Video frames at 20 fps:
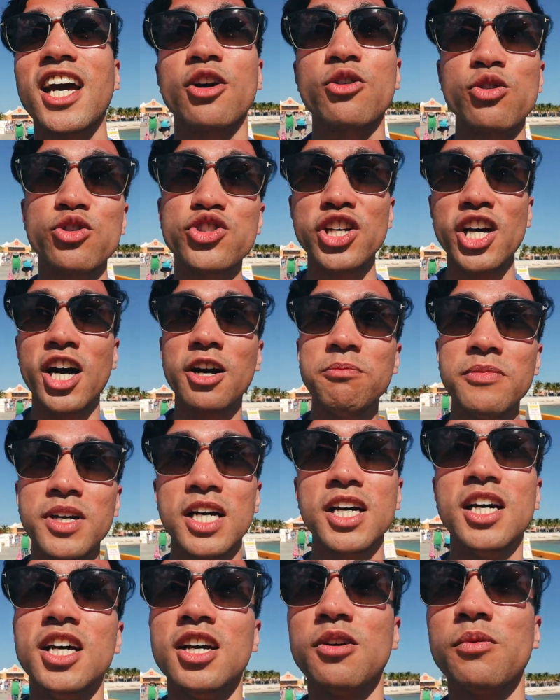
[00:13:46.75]
a good job
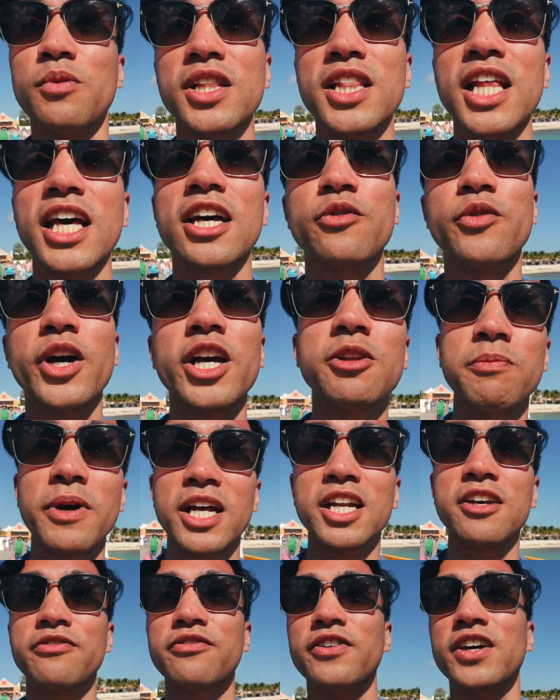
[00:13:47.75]
with like great
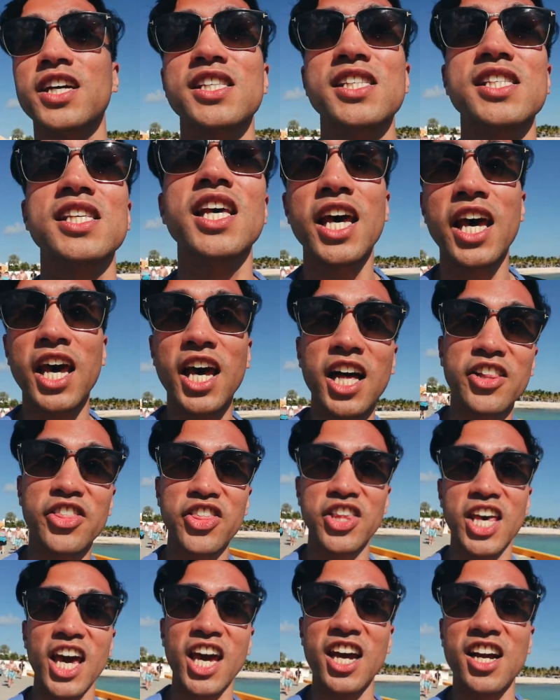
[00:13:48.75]
benefits,
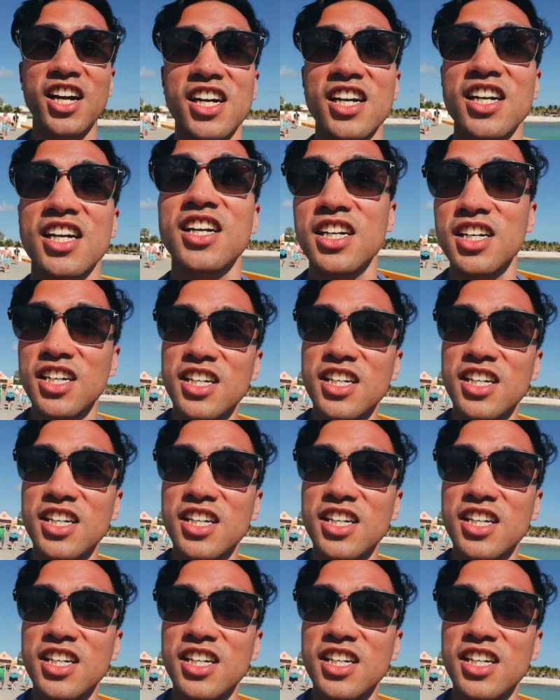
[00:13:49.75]
healthcare.